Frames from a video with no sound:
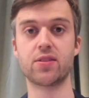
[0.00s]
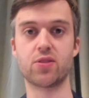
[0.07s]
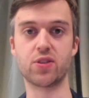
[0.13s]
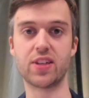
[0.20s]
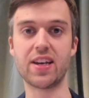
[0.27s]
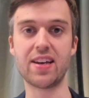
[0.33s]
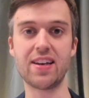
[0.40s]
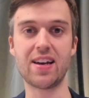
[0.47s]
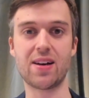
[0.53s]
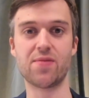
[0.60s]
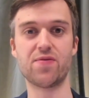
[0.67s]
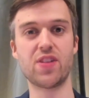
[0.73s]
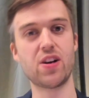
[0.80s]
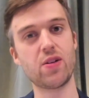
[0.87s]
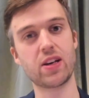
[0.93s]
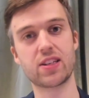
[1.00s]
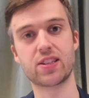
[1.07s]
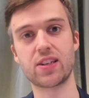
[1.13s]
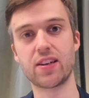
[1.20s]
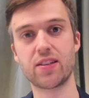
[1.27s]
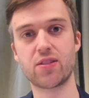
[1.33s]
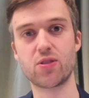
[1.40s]
Today, I'm very
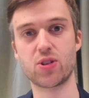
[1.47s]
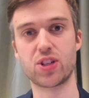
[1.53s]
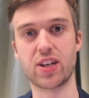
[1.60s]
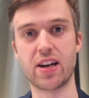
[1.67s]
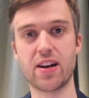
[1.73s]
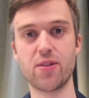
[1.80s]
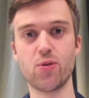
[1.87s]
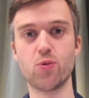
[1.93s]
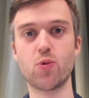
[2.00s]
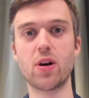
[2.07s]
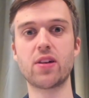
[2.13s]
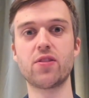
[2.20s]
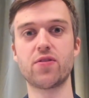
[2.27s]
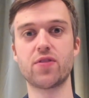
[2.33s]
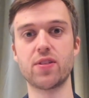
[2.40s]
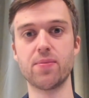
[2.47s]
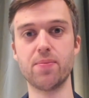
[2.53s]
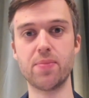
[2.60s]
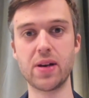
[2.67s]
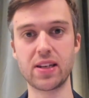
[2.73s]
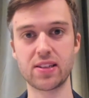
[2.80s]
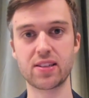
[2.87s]
excited to share one of the
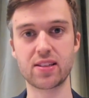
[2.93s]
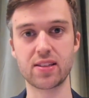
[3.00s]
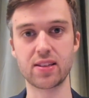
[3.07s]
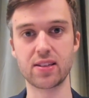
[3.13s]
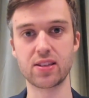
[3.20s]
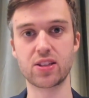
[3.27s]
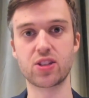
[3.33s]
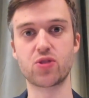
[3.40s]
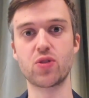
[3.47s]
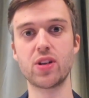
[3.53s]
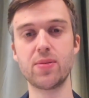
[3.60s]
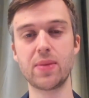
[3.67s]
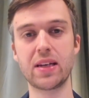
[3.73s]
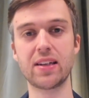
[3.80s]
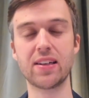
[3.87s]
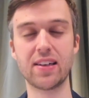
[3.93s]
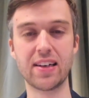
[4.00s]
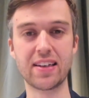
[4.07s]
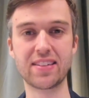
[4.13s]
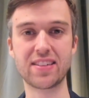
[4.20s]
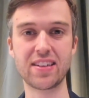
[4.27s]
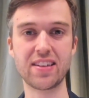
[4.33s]
best streaming
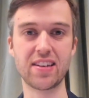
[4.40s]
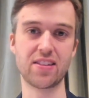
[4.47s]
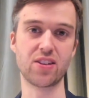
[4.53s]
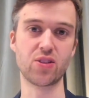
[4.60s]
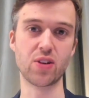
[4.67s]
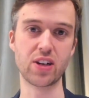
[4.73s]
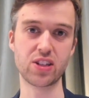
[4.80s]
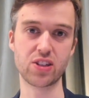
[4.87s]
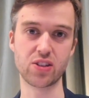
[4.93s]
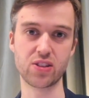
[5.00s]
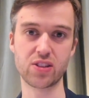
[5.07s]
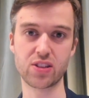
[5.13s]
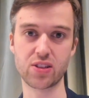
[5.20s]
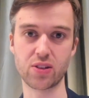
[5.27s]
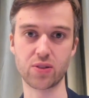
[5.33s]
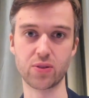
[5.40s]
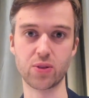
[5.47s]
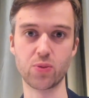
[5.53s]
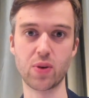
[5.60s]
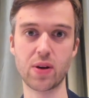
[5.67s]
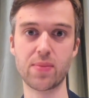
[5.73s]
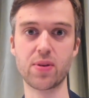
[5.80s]
LinkedIn integrations on
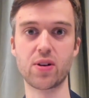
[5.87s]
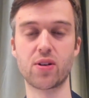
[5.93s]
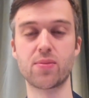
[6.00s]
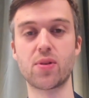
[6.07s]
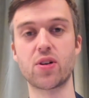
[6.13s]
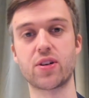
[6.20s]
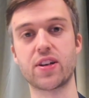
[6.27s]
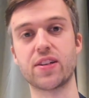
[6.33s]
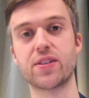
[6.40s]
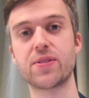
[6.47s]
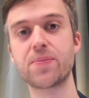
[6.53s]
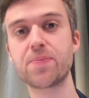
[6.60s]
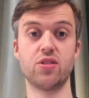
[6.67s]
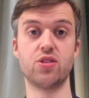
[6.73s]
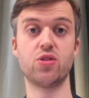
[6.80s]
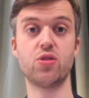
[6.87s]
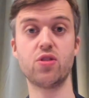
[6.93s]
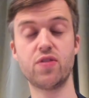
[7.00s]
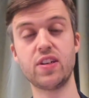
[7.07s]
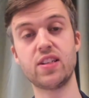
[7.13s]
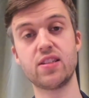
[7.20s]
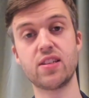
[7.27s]
the webinar market
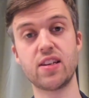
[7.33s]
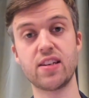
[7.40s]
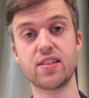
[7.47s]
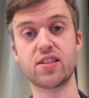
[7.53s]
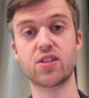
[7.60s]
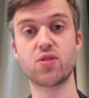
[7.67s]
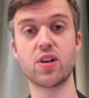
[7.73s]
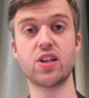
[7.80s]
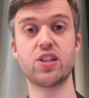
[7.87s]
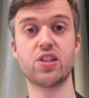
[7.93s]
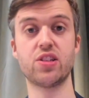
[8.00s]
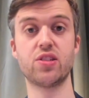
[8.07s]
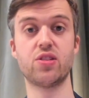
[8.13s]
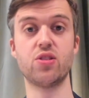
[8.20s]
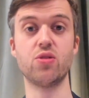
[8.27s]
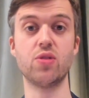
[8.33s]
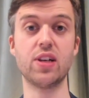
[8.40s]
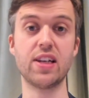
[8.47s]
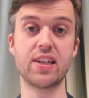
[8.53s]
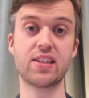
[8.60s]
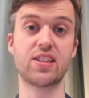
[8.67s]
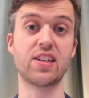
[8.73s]
Univid integration to
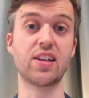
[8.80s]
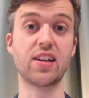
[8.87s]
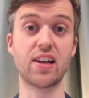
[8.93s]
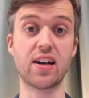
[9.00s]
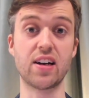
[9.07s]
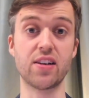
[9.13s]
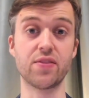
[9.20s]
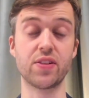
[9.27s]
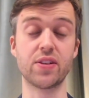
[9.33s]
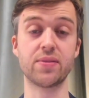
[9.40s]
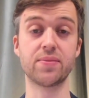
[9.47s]
LinkedIn Live.